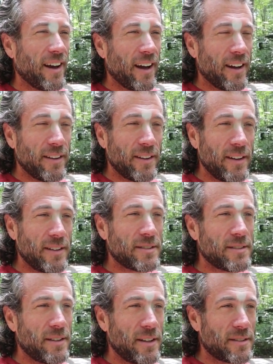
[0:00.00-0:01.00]
And
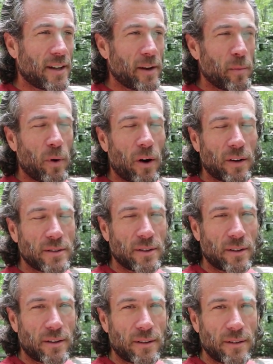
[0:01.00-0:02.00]
these, these kind of parks
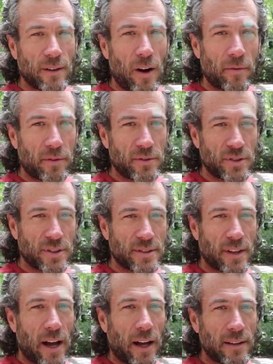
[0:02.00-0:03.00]
are offered
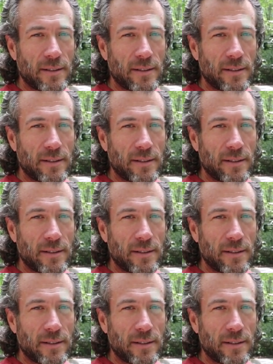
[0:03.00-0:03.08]
just that.